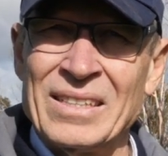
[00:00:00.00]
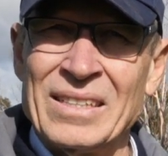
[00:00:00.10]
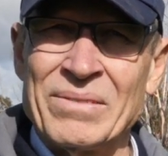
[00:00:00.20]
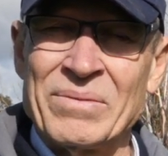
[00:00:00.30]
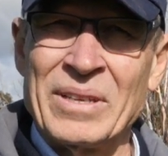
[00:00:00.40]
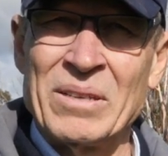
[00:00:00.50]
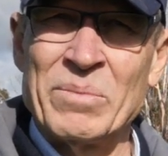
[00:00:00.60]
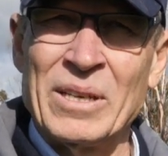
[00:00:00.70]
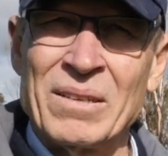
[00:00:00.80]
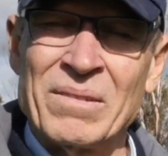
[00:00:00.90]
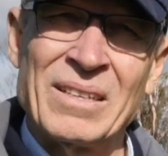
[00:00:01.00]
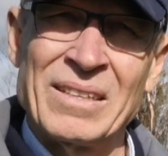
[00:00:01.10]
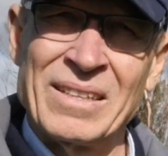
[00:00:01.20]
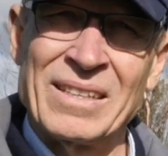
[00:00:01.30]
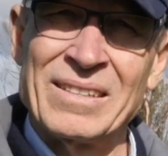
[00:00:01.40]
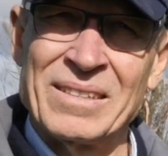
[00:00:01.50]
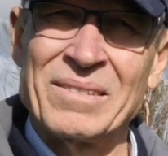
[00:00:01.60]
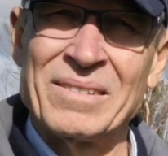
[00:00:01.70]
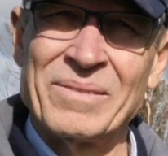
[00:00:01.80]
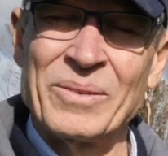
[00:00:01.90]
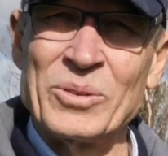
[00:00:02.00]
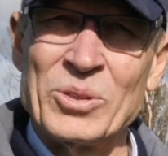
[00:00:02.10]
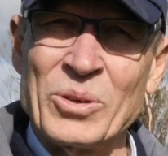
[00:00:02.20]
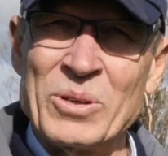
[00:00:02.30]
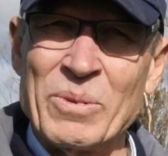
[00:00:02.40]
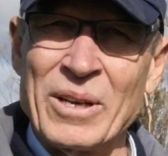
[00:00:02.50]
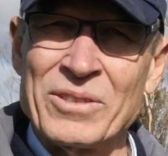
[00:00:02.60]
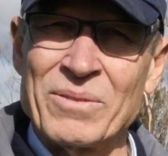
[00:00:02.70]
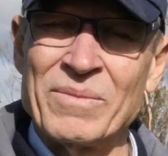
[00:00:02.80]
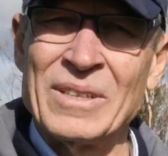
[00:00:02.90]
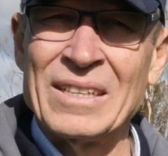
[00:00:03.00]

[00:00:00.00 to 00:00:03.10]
if need be, and then we were joined by some